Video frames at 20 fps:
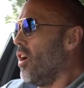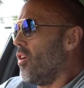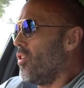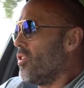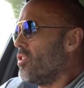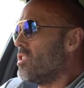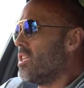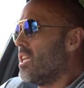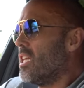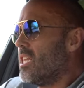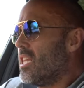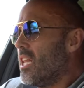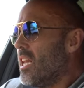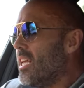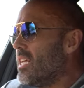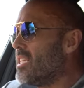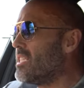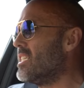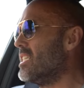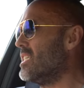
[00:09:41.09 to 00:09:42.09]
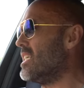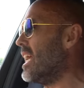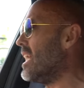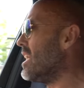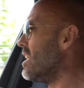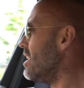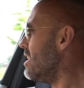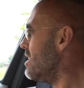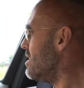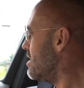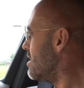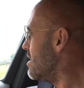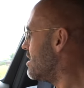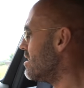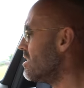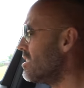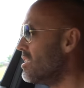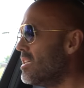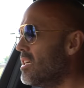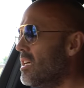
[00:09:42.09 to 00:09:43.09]
Honestly, the list is endless.
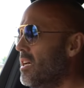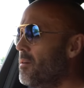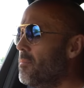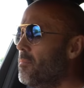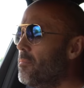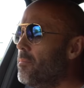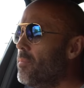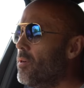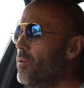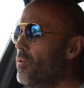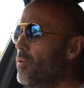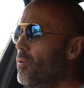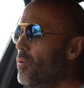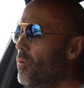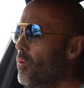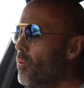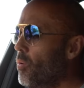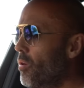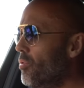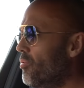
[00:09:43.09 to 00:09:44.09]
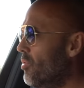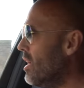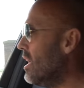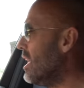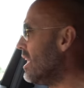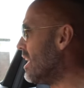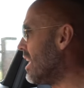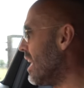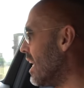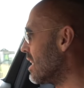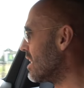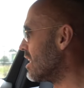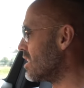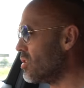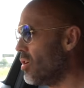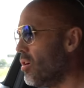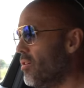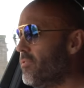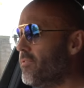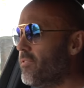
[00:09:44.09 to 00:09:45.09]
But what really kicked
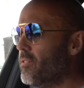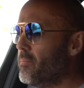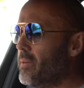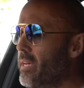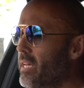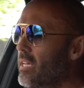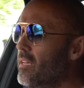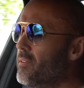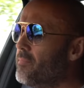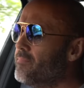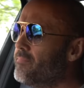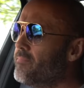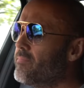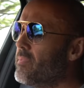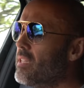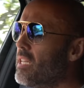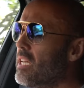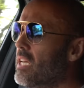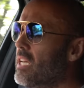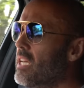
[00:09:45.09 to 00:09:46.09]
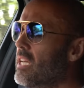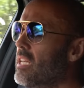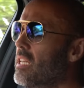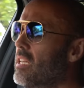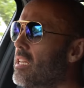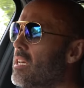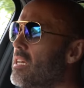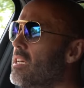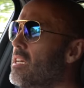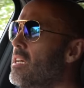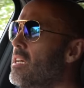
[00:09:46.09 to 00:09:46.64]
this off for me in